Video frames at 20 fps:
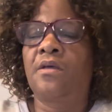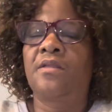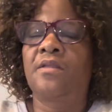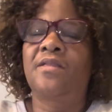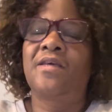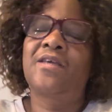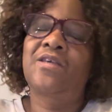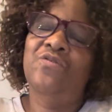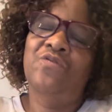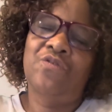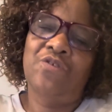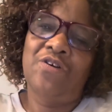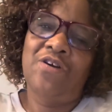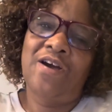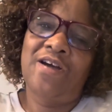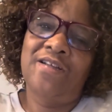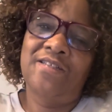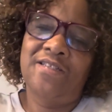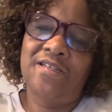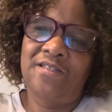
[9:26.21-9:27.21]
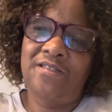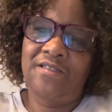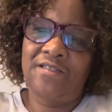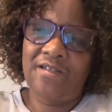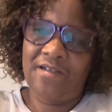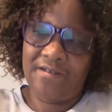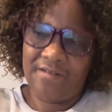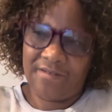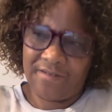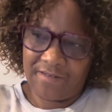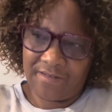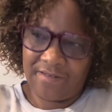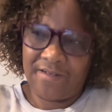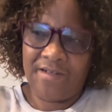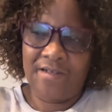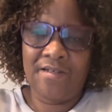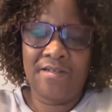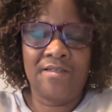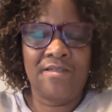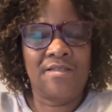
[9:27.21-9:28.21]
Thank you for your attention,
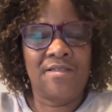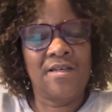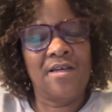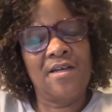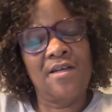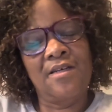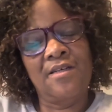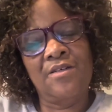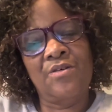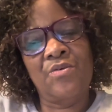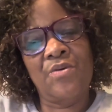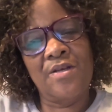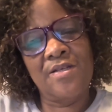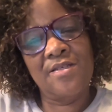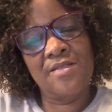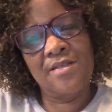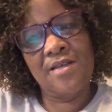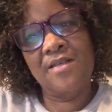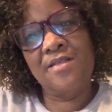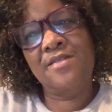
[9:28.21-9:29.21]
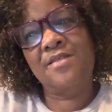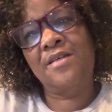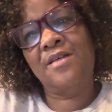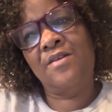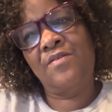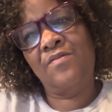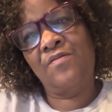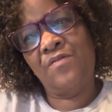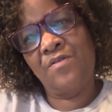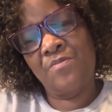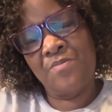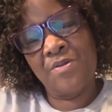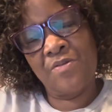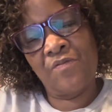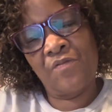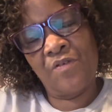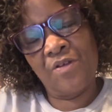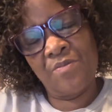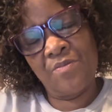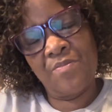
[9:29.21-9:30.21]
and questions and
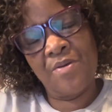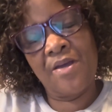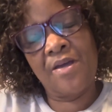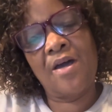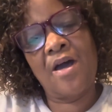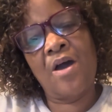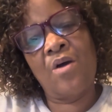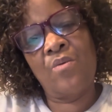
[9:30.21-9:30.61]
feedback are